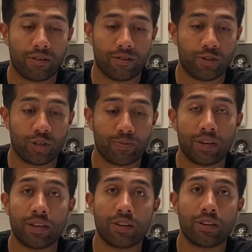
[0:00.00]
adjust
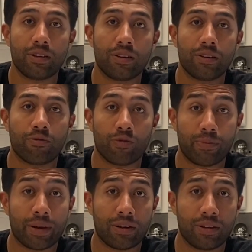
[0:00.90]
my
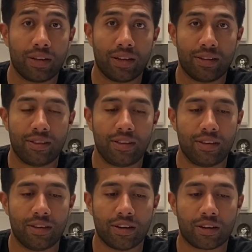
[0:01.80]
rebound and
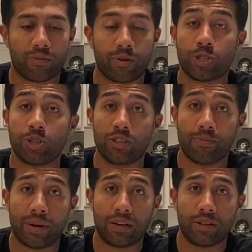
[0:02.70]
the compression
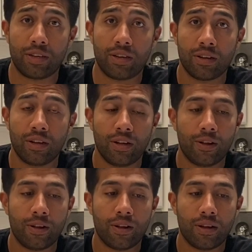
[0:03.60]
independently.
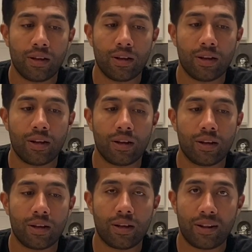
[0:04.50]

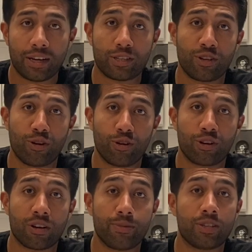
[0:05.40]
And next thing you know, you're
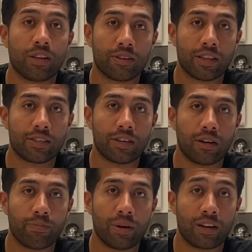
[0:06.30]
going to be selling that
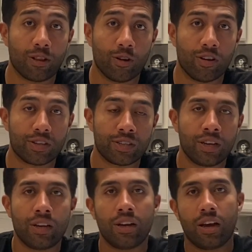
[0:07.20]
setup at a loss
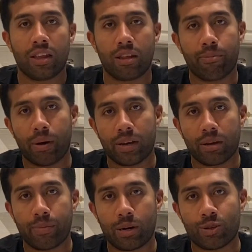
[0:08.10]
and then
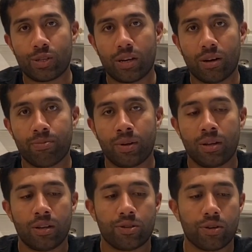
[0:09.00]
buying a better setup.
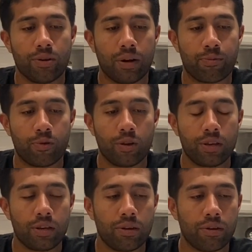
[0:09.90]
So I'm
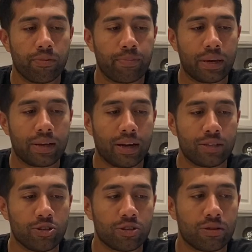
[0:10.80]
really big
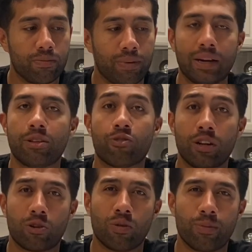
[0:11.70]
on just buying the
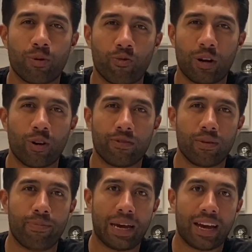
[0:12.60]
right equipment right off
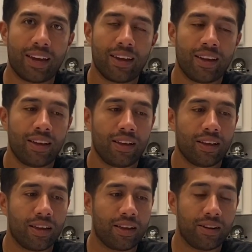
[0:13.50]
the bat.
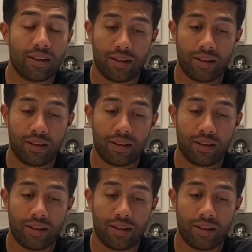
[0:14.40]
And